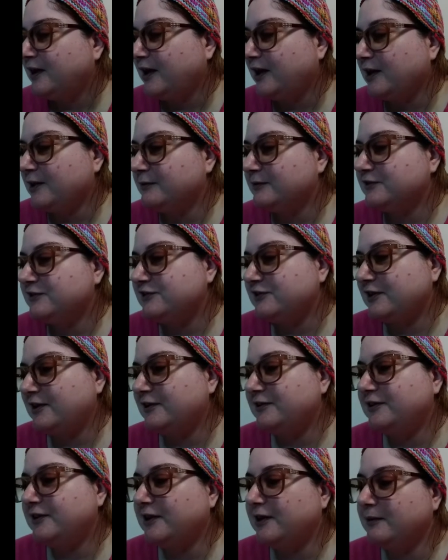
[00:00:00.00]
I would say
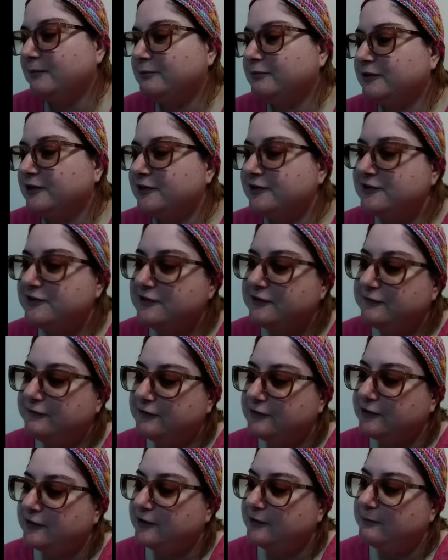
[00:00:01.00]
the Empress
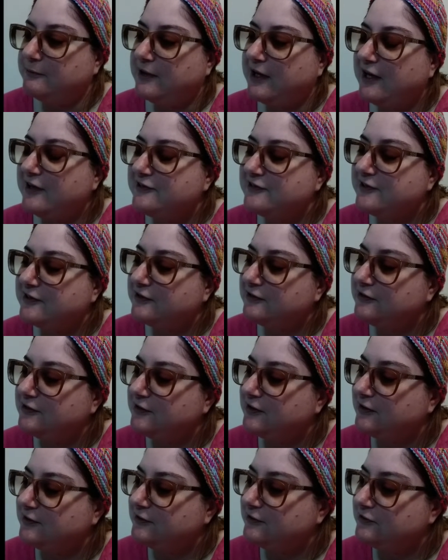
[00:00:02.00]
for the masculine
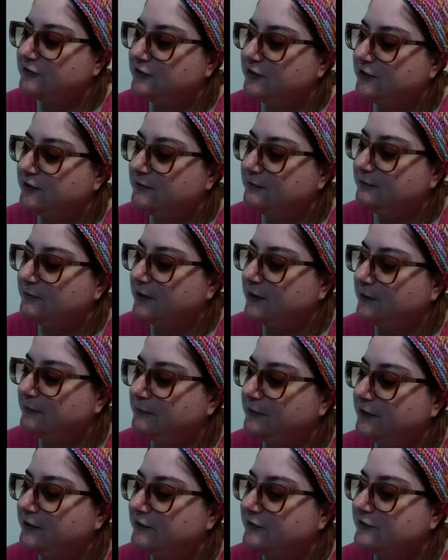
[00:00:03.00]
energy may
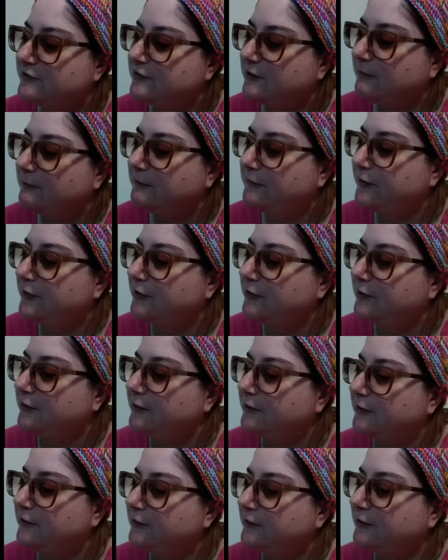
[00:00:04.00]
be
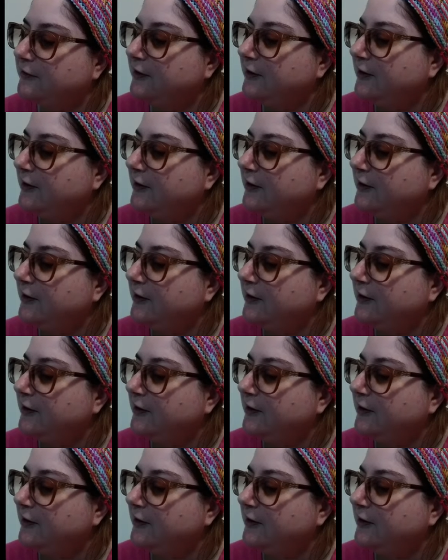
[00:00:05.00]
something,